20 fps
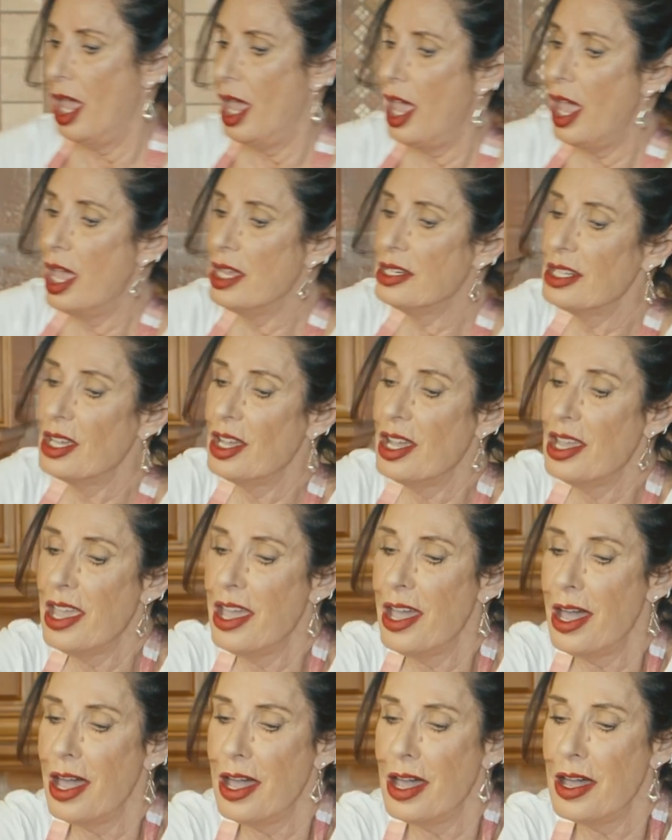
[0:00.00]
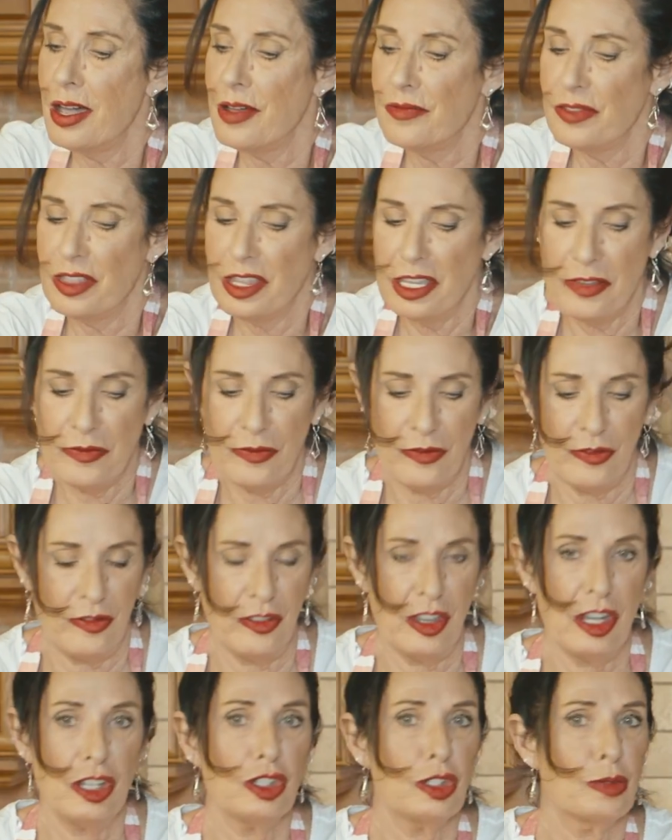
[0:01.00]
And I have the
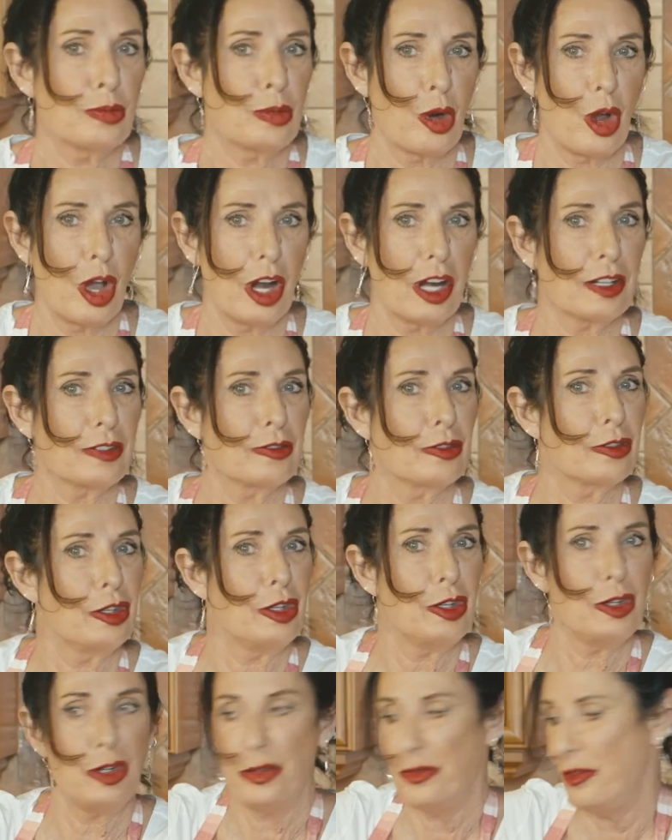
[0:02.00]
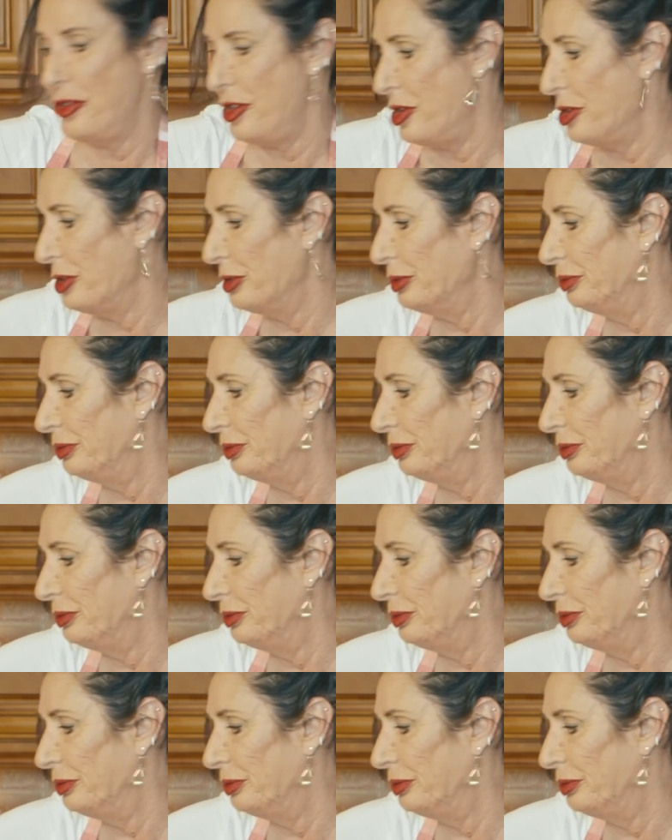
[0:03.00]
finished product for you to view.